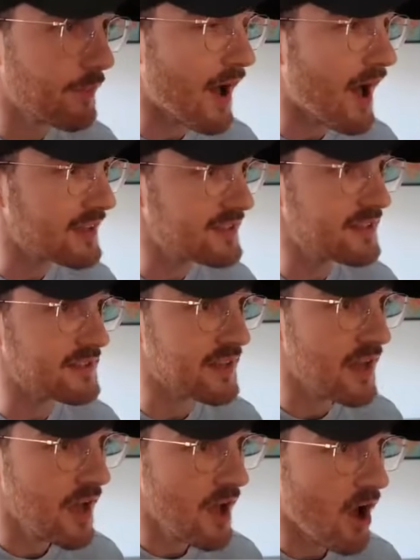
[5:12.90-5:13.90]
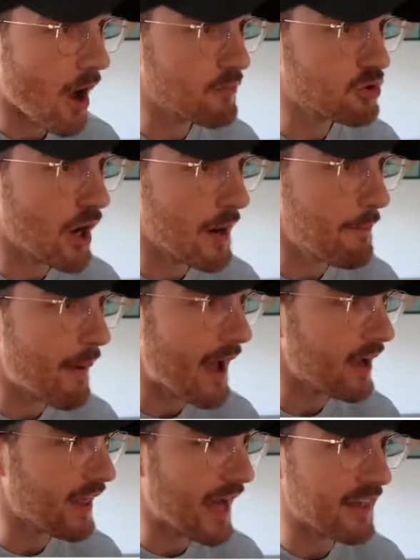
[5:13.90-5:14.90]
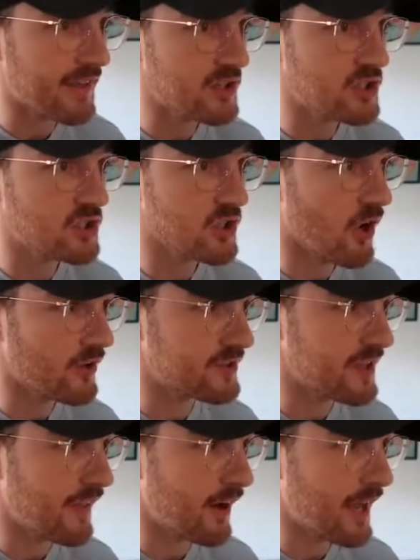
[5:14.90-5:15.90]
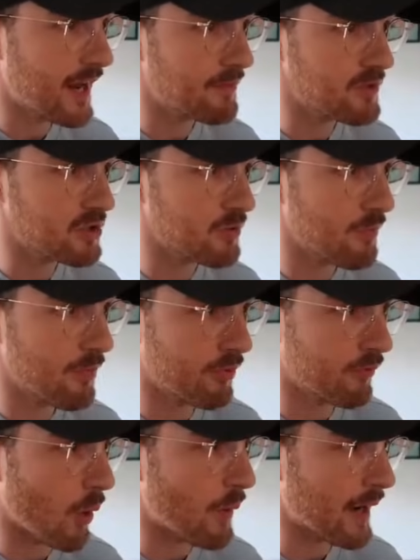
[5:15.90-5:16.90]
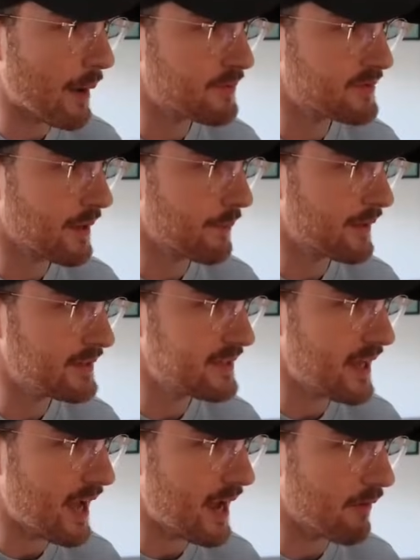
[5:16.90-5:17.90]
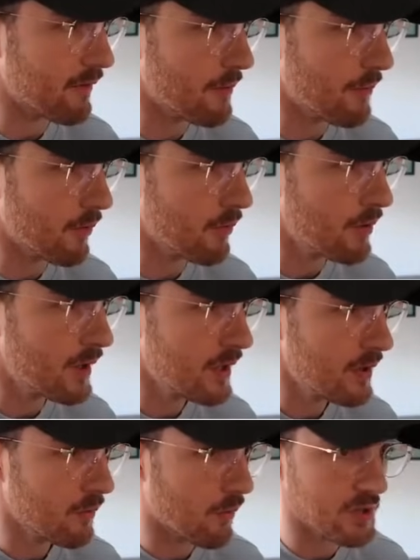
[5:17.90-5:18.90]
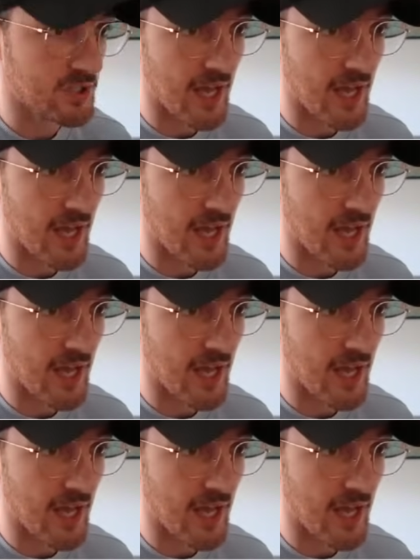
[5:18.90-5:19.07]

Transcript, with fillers: passes. I'm trying to bail out of these shots. And then I end up just throwing up something terrible. Watch